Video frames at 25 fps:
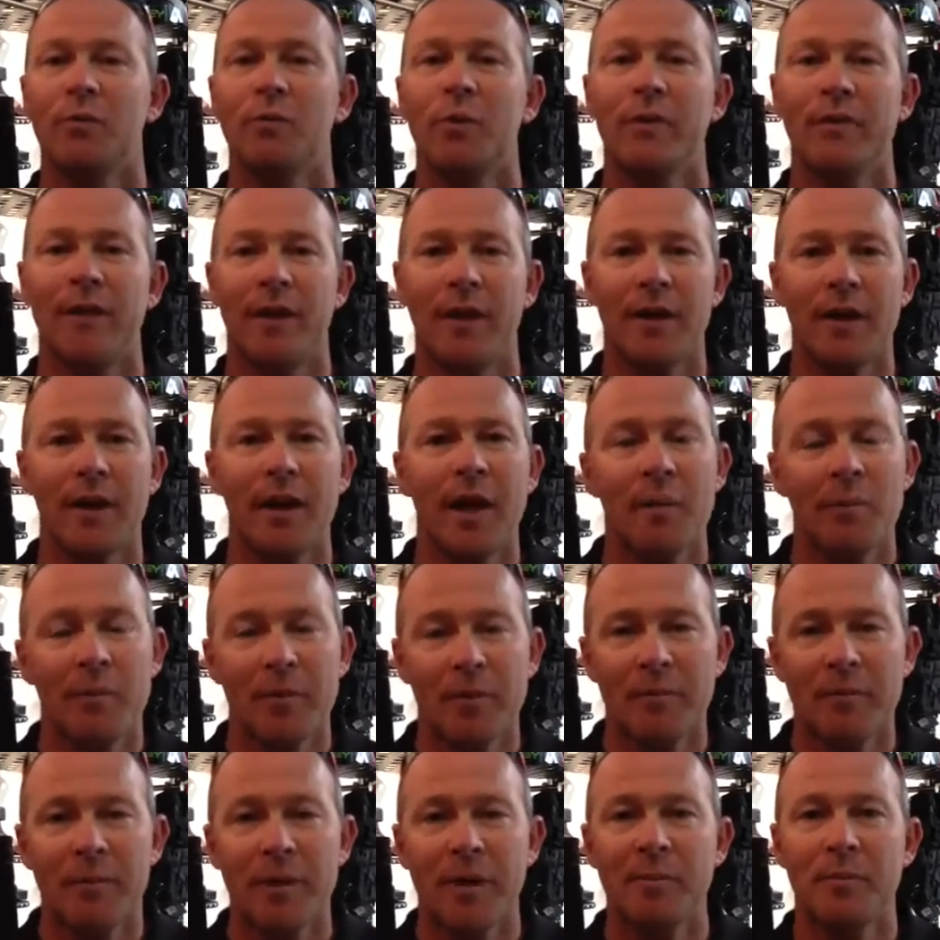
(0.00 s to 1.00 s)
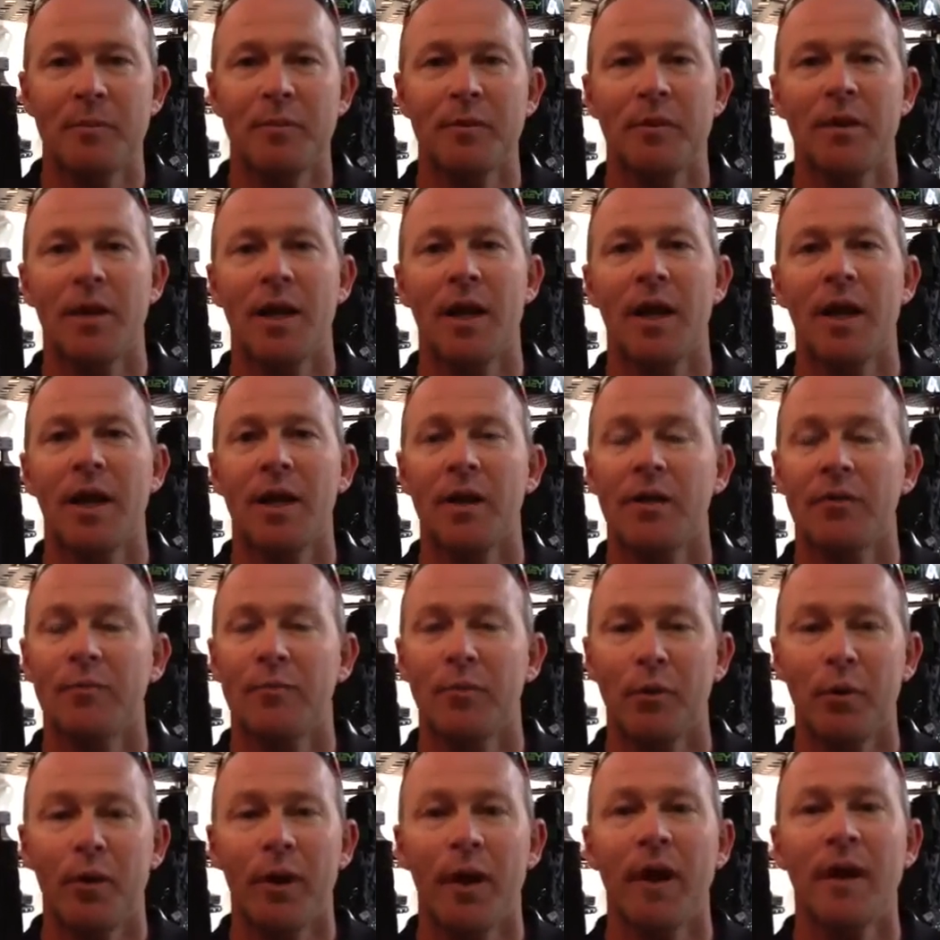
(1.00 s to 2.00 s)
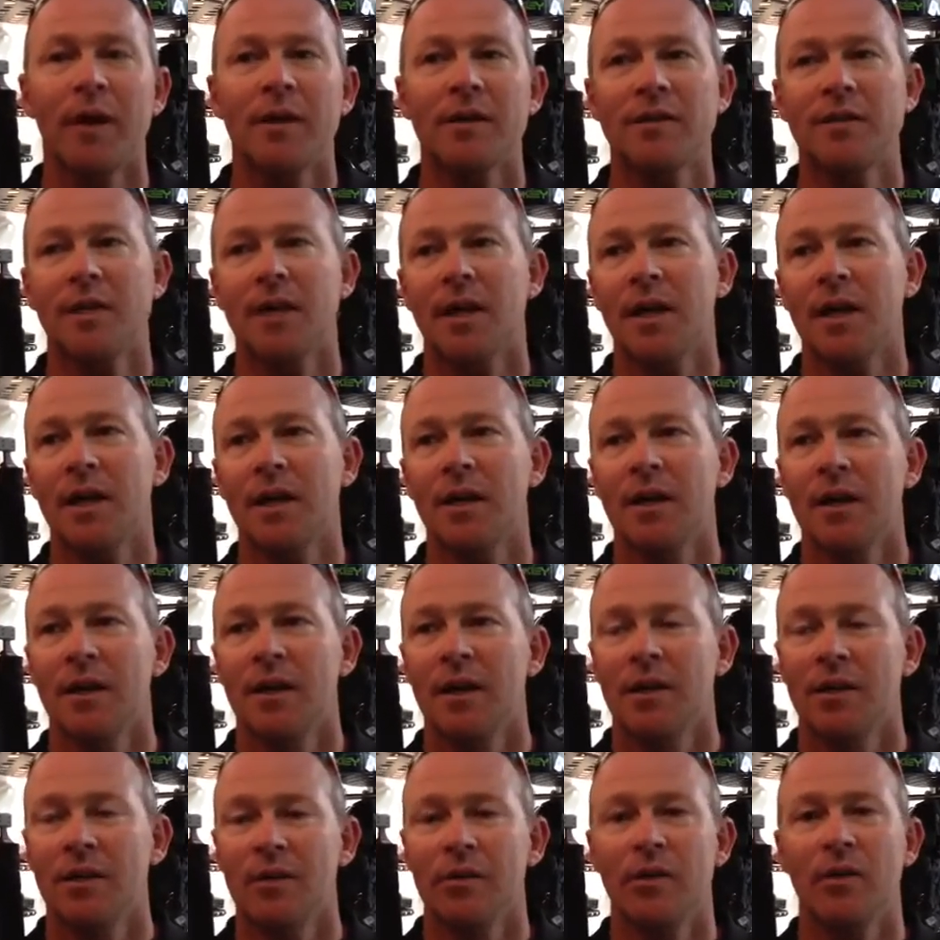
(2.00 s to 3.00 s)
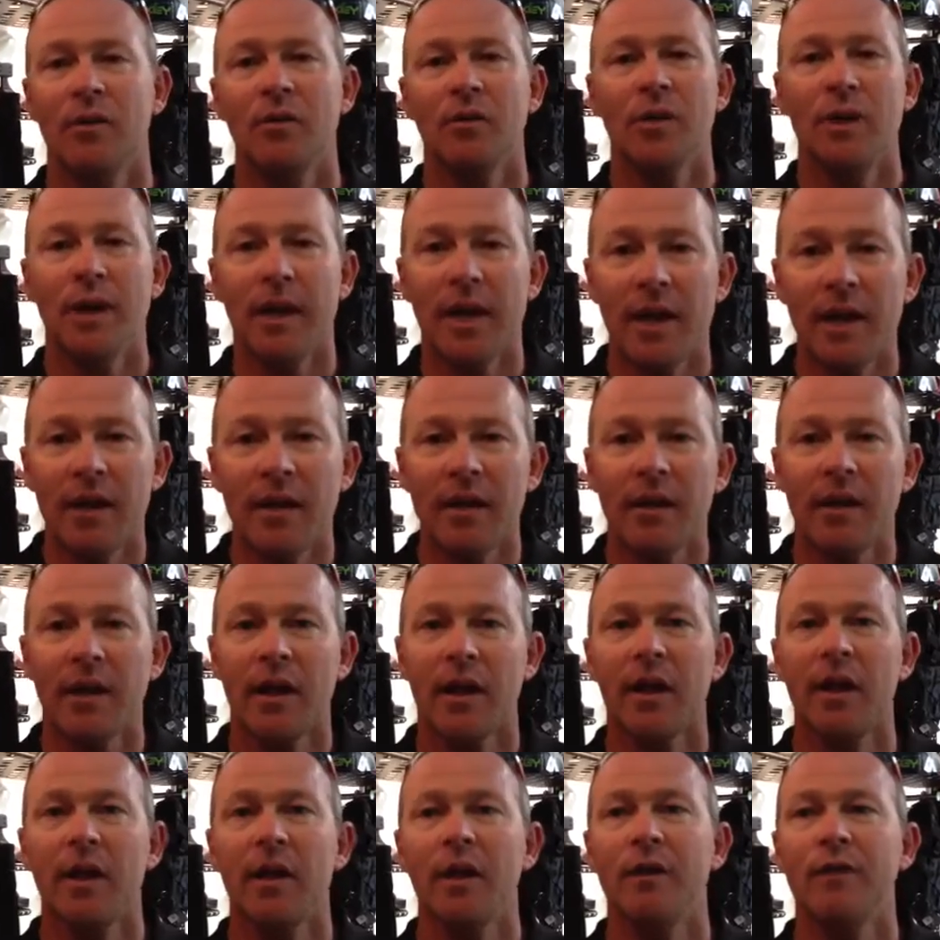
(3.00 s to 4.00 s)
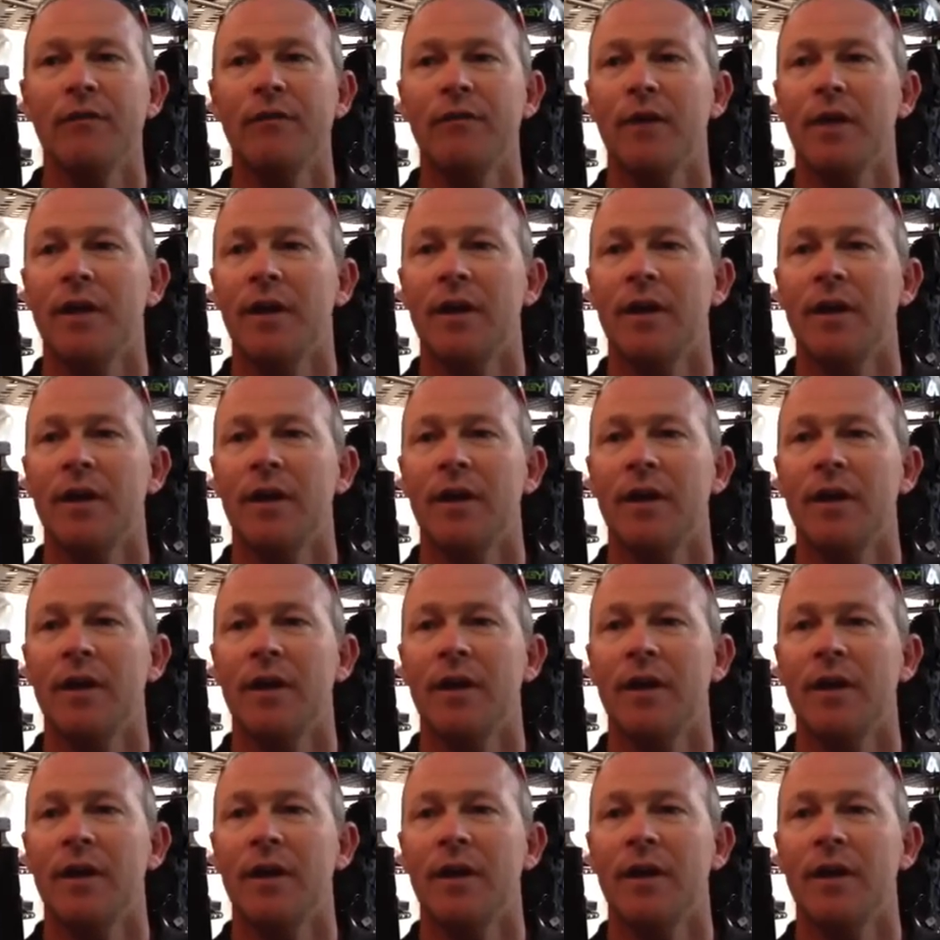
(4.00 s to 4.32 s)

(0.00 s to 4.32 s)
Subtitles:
We've had a couple of people pull out, Leander Cave,